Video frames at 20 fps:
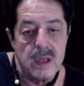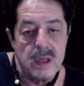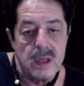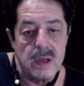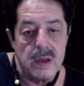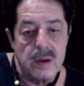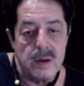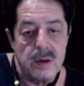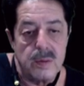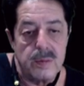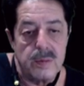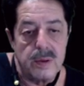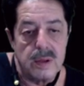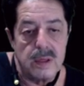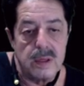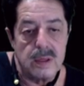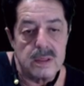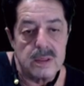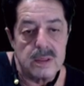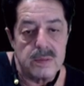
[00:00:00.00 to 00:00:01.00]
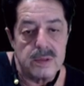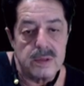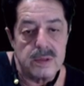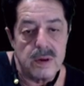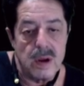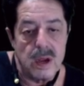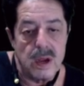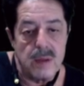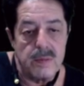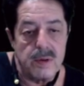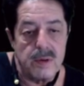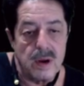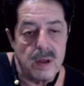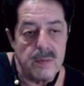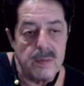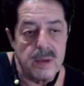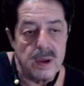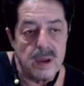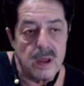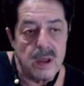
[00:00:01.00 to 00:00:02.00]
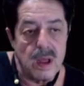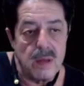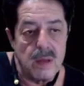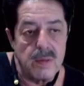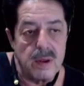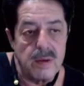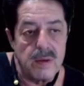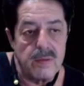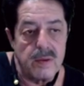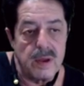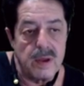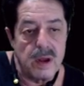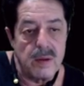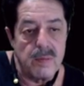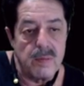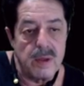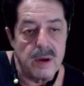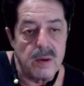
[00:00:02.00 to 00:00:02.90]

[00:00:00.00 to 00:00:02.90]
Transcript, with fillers: I hope you click subscribe, drop me a comment if you got a better